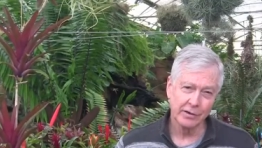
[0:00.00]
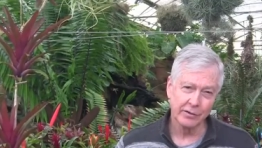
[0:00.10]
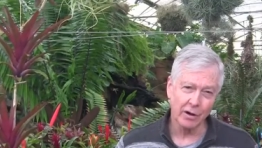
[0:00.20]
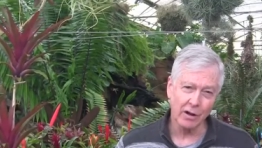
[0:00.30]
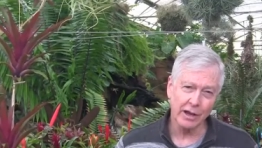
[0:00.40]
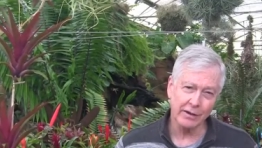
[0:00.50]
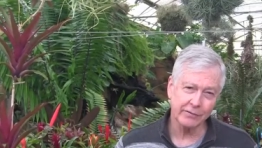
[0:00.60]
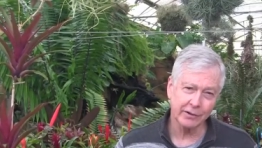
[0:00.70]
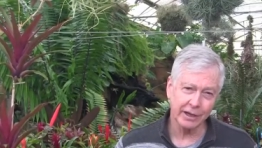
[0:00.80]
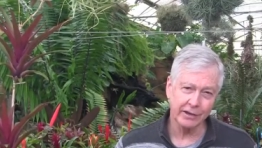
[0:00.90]
that all have
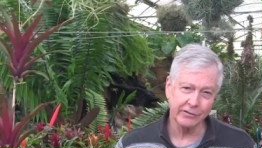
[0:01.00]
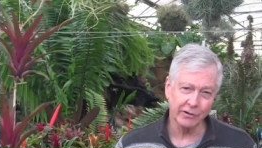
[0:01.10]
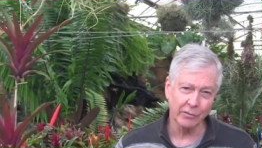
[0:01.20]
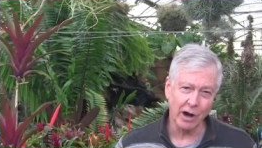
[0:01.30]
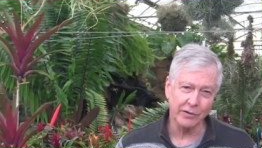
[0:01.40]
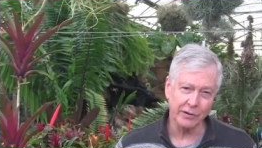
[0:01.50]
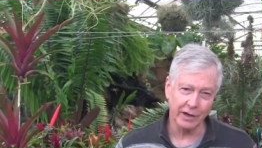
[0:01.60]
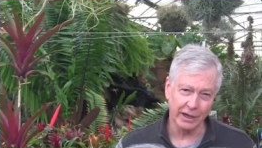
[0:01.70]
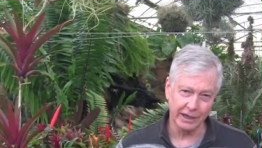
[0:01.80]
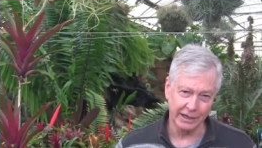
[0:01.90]
Tillandsia
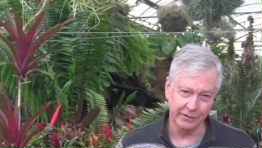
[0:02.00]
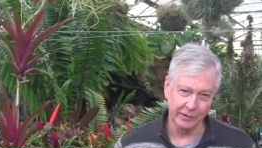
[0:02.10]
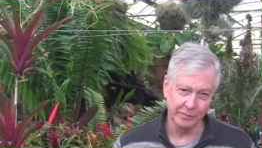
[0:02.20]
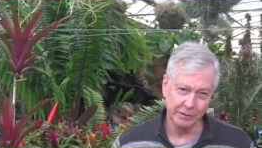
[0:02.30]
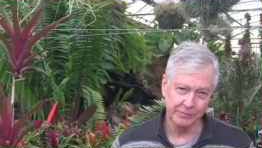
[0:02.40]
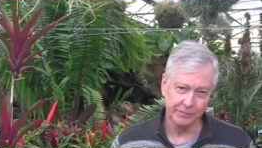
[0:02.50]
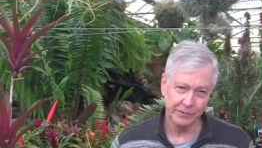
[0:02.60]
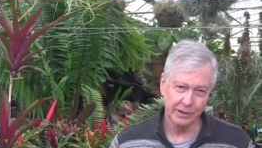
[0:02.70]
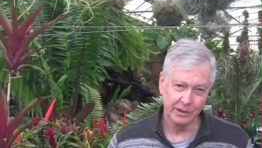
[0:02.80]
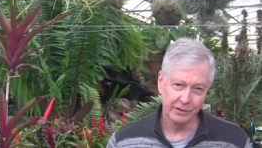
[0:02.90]
rothii in them,
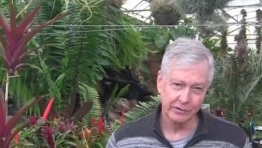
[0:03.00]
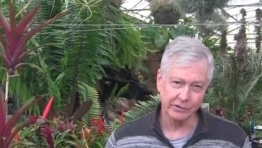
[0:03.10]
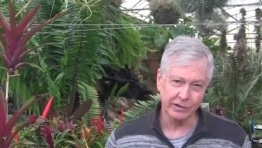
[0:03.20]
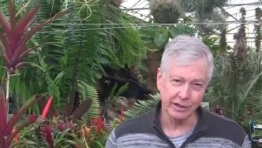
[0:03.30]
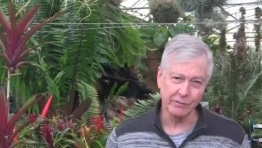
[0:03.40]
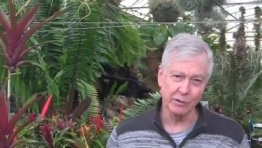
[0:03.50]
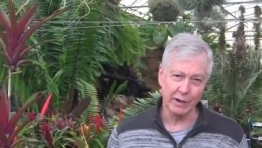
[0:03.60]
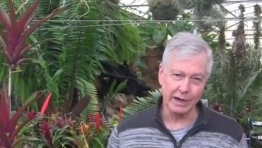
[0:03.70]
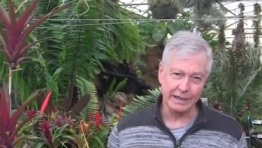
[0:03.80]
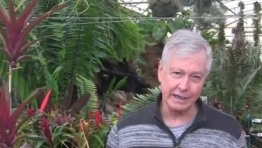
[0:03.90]
just to give you
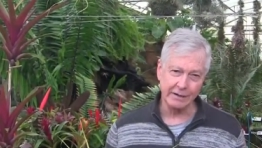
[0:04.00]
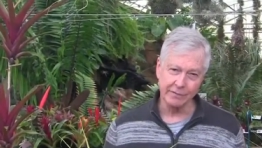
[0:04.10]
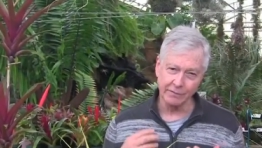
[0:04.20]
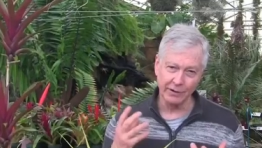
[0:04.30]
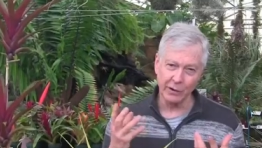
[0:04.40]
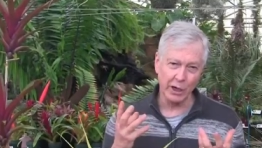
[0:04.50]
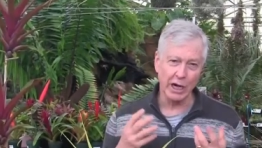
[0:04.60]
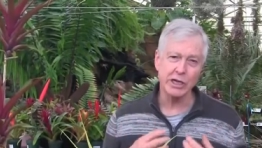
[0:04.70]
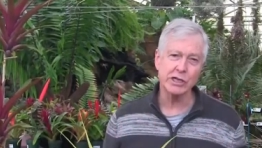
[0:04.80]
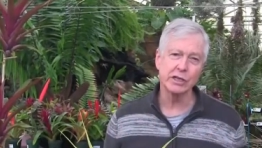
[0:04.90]
an idea of the
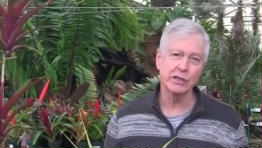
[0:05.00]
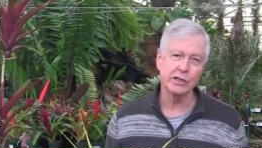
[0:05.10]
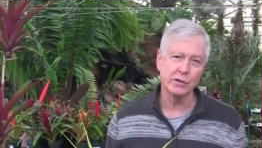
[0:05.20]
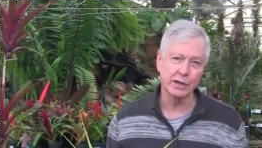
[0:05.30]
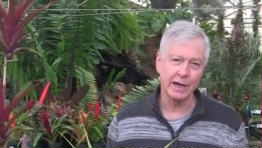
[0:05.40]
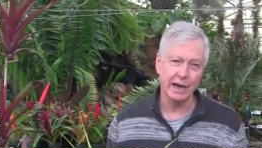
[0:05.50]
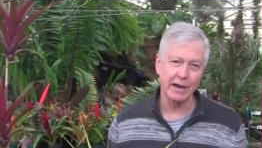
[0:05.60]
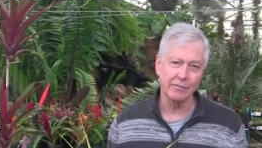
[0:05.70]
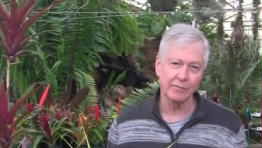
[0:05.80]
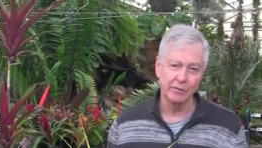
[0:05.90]
variation that you can
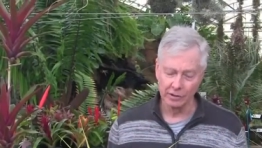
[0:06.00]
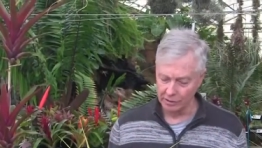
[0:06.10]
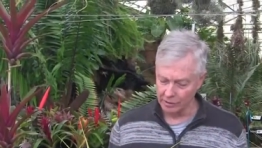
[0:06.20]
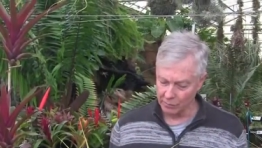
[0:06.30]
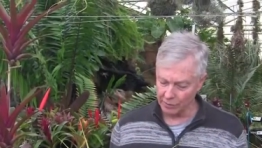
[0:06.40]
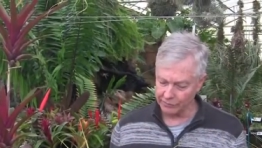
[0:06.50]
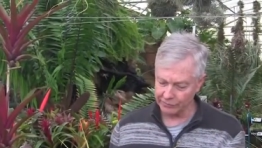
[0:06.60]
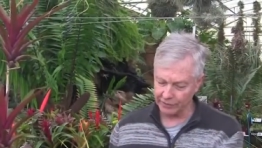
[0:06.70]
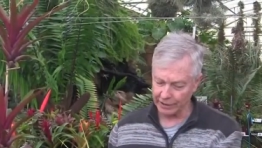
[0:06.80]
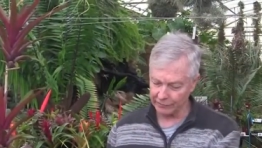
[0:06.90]
have with
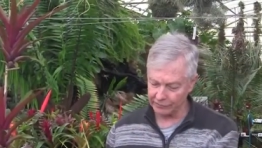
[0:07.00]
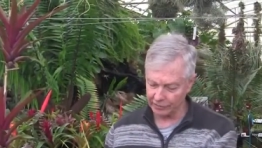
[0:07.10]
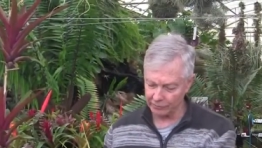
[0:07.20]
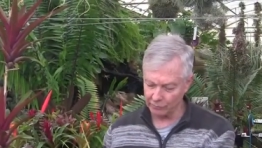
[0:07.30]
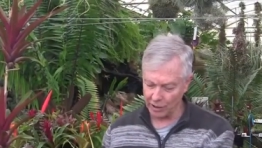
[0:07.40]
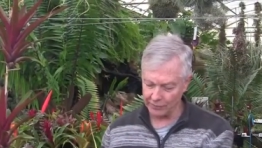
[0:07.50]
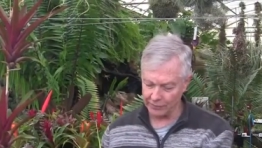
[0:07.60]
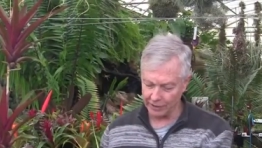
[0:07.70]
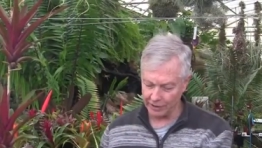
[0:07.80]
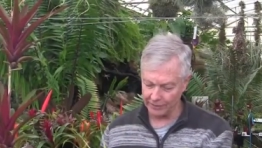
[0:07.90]
Tillandsia
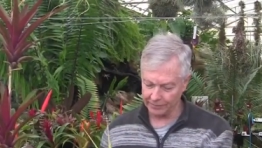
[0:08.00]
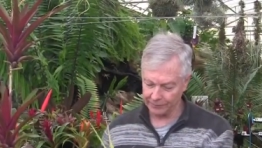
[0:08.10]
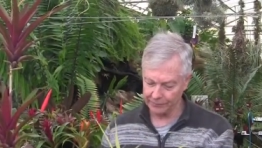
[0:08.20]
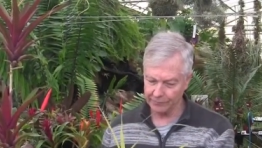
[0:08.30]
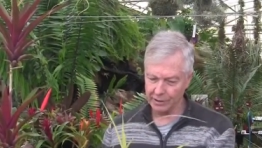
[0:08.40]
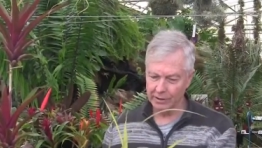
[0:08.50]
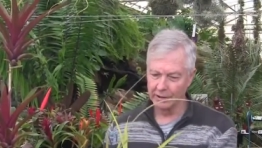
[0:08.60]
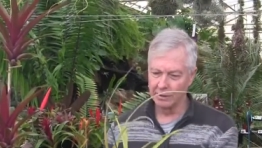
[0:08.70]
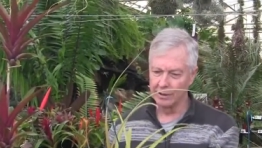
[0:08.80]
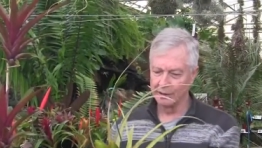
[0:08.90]
rothii.
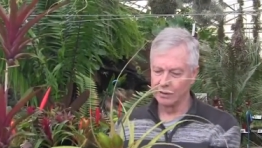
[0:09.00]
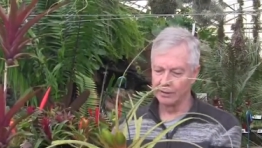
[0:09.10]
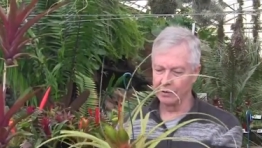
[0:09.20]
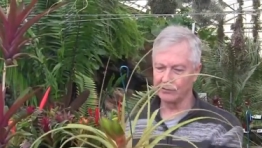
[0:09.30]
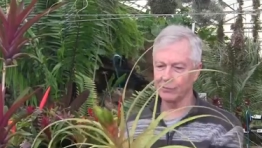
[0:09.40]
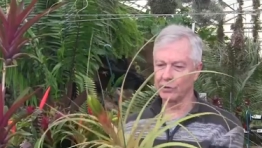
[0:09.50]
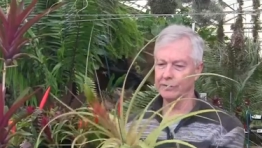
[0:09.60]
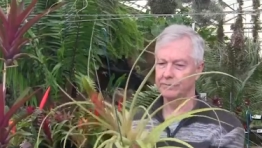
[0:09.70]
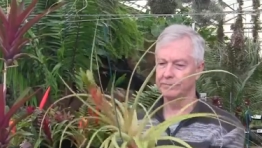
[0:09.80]
This one